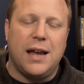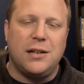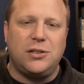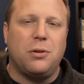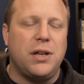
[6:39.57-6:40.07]

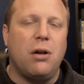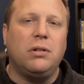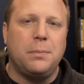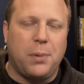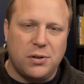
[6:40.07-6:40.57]
And so the
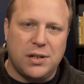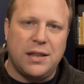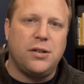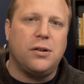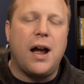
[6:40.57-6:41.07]
only
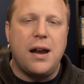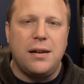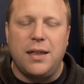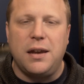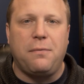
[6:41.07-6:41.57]
person that you're
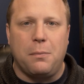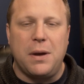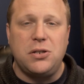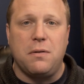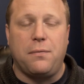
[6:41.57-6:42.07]
hiding that
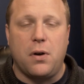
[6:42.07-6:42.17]
information